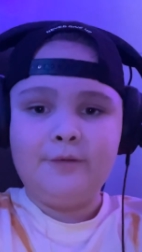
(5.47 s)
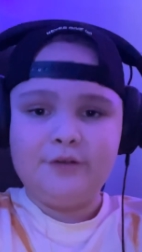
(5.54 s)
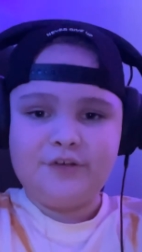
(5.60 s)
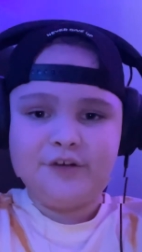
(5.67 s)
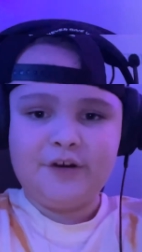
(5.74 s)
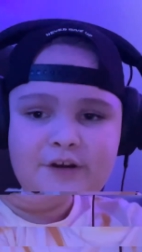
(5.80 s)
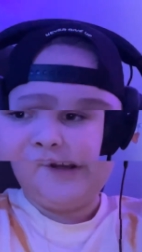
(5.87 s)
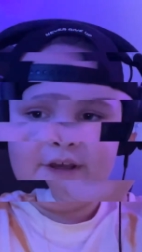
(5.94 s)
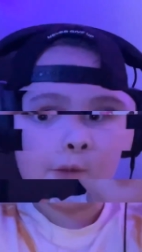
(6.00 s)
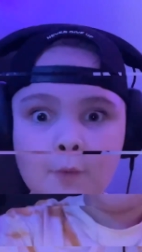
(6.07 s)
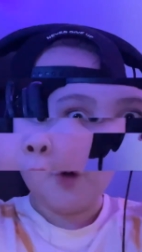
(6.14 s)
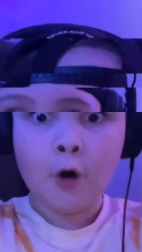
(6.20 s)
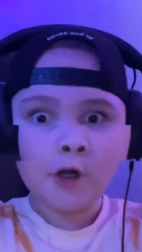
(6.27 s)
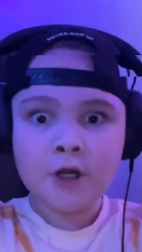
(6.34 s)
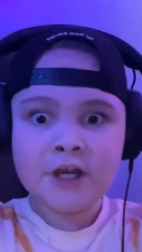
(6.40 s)
Let's start it again.
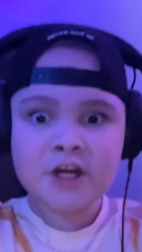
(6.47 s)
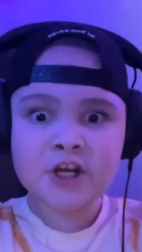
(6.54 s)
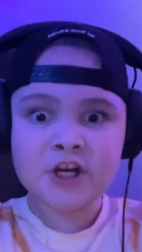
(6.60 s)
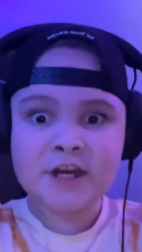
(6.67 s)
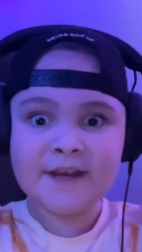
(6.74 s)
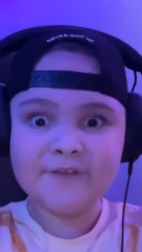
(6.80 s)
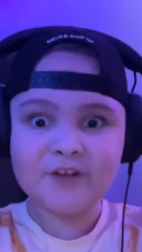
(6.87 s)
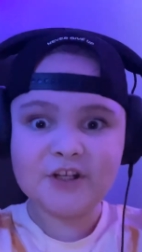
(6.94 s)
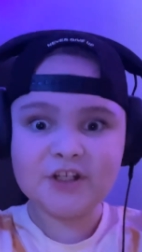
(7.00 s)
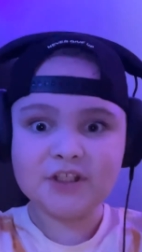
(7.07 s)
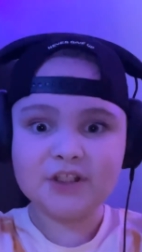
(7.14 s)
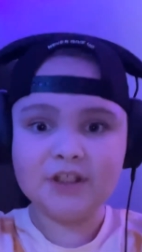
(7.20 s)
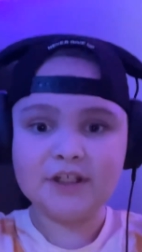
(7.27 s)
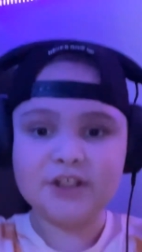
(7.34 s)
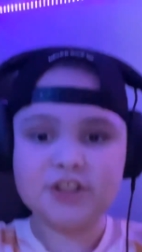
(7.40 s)
Morning, good
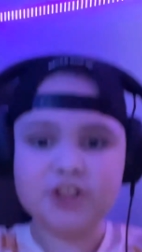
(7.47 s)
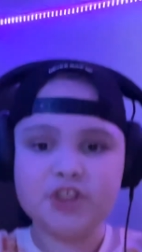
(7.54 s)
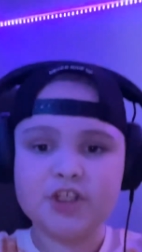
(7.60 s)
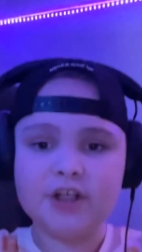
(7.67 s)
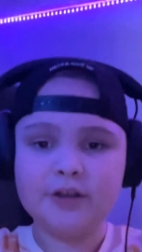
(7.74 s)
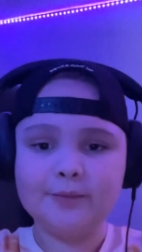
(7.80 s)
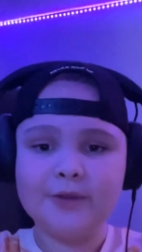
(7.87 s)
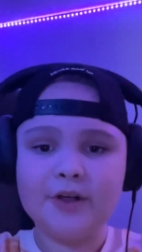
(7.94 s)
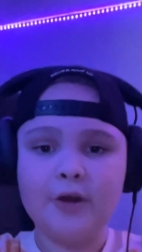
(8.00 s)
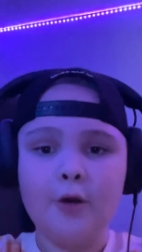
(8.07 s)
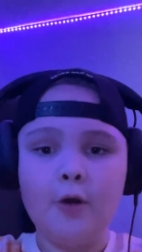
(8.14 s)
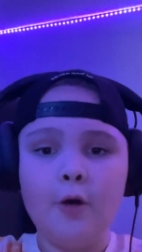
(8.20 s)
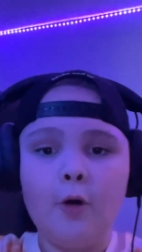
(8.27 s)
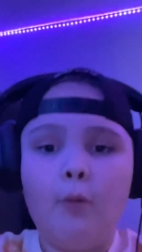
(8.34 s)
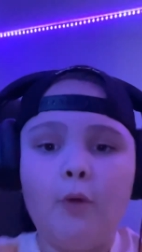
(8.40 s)
evening, ladies and gentlemen.
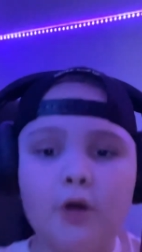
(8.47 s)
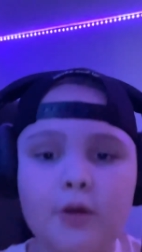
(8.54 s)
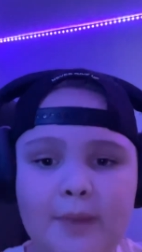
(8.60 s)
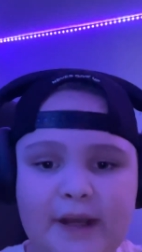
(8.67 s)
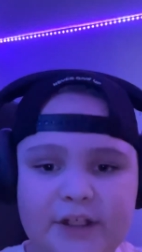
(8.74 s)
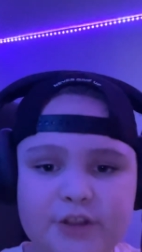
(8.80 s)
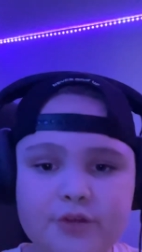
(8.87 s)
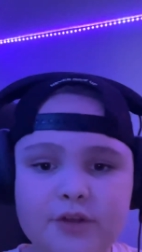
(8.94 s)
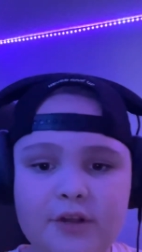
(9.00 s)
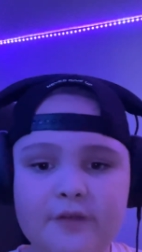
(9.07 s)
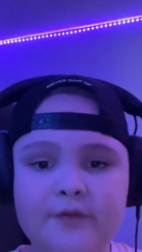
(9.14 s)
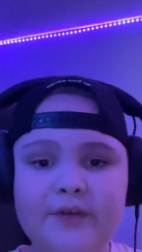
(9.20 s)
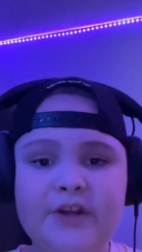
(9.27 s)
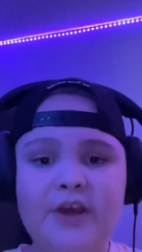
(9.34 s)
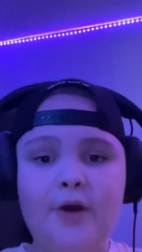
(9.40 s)
Welcome back to
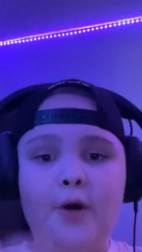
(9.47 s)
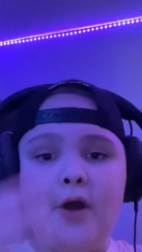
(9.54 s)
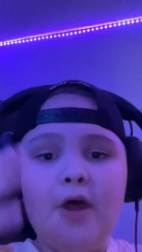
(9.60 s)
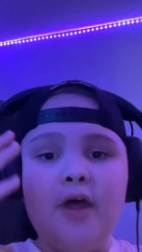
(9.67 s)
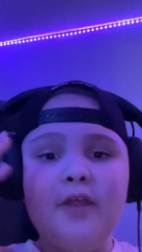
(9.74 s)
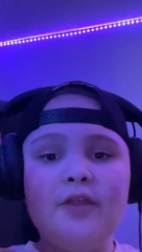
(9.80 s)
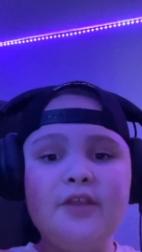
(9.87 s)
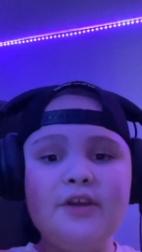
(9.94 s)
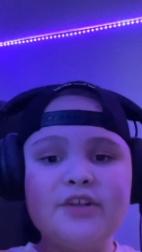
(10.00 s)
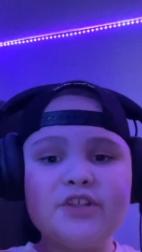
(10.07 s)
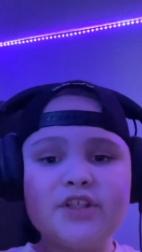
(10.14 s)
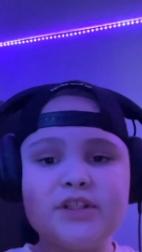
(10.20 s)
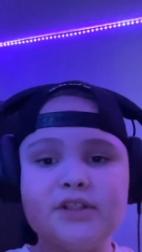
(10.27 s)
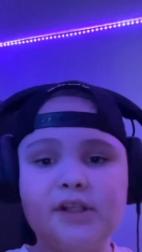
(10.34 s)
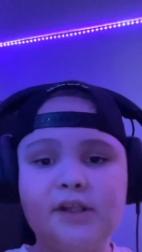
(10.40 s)
another video. This
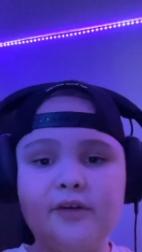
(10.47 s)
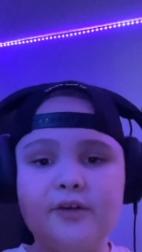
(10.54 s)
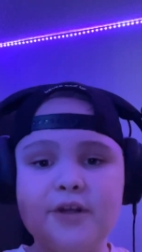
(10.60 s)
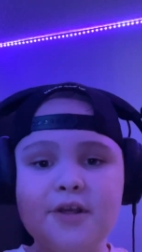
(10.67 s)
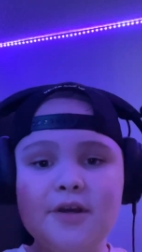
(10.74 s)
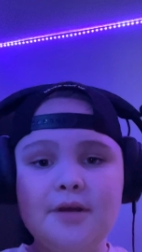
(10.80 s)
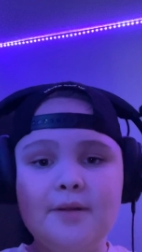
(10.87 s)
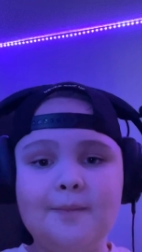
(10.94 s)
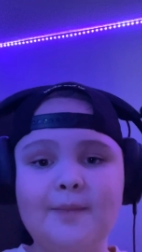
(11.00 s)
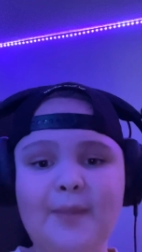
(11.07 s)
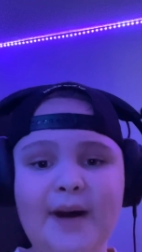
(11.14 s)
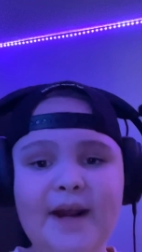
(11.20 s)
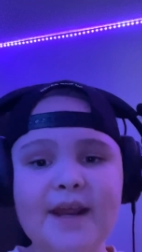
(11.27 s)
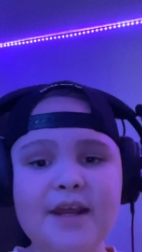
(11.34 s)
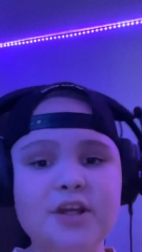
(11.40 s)
is literally
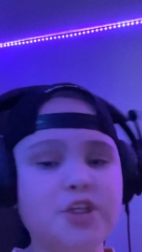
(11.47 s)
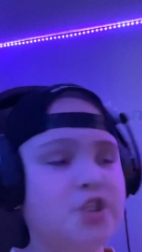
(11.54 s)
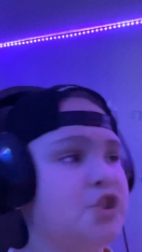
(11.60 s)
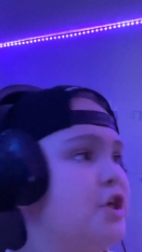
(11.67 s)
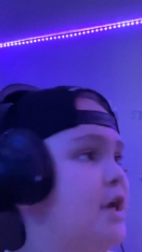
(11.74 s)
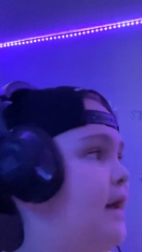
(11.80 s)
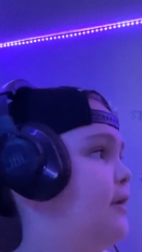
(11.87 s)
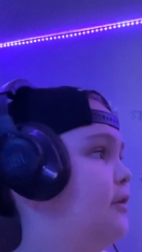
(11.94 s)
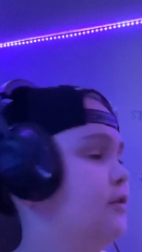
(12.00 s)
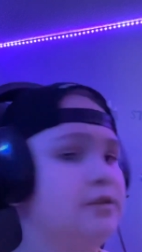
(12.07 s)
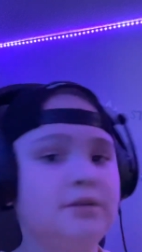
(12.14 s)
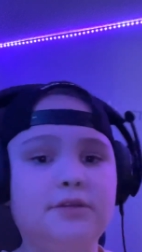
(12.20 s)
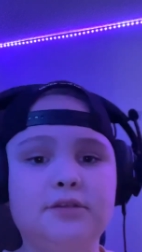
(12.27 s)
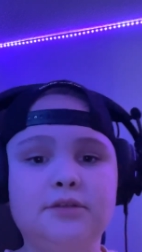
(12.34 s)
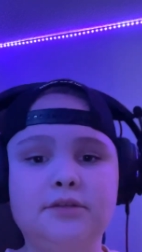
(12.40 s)
my
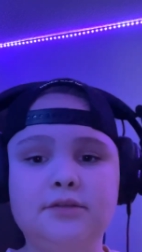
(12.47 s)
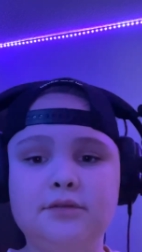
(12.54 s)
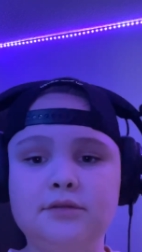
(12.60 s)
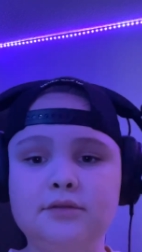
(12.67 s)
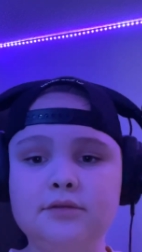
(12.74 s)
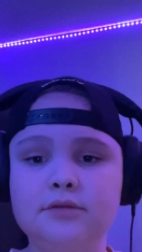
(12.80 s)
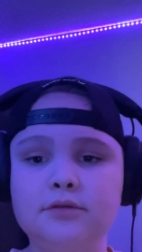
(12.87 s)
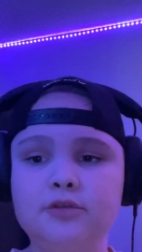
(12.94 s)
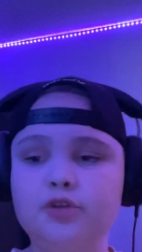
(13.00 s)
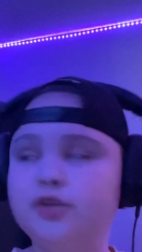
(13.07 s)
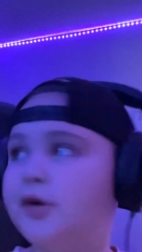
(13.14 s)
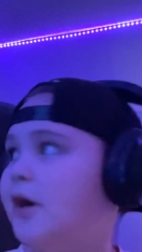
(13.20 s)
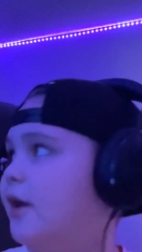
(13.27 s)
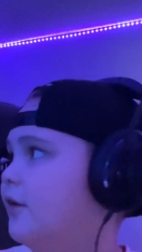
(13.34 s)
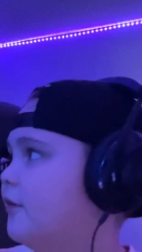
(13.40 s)
channel
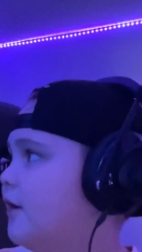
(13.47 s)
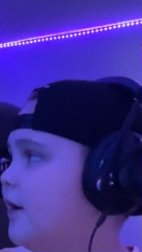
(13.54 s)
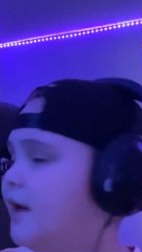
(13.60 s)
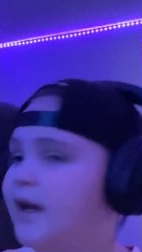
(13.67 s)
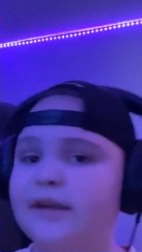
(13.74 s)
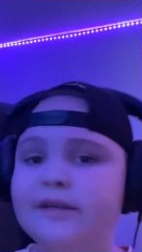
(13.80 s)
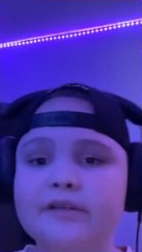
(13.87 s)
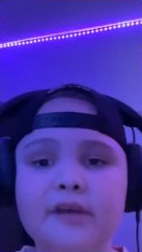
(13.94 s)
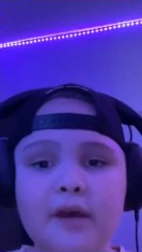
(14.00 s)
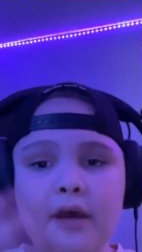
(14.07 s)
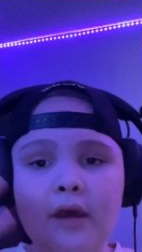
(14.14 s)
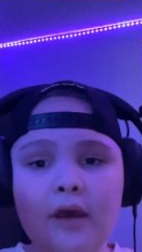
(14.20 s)
trailer, I guess.